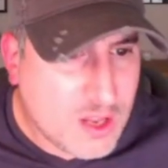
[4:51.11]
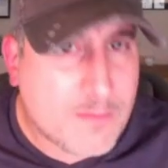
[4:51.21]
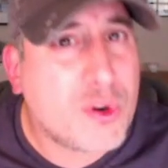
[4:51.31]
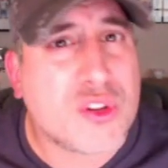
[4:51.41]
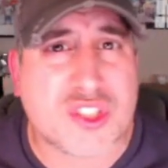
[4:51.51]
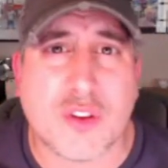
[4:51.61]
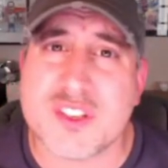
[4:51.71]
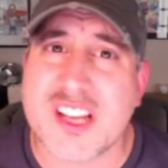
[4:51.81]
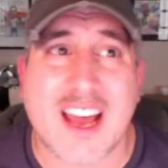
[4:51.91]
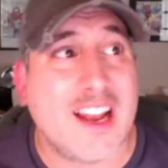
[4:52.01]
Bruno
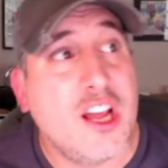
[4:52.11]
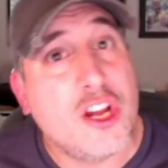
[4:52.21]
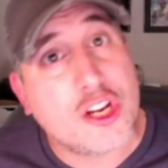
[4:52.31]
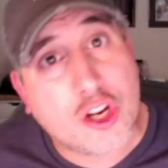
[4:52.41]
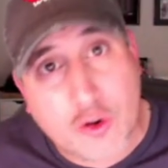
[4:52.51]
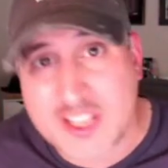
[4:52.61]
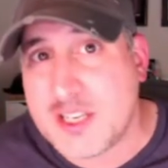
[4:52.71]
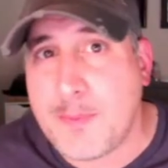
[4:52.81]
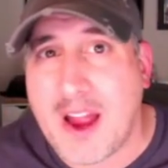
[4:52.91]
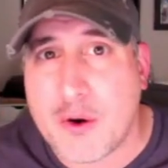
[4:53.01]
Silva's got
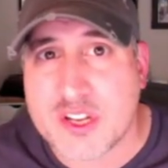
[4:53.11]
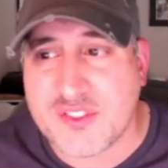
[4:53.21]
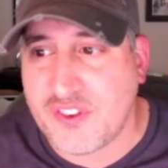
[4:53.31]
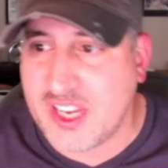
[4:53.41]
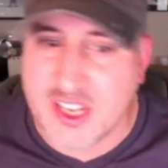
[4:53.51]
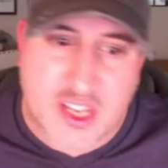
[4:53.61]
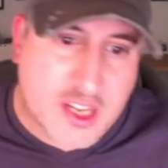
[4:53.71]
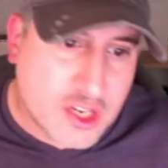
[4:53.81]
crazy power on his feet,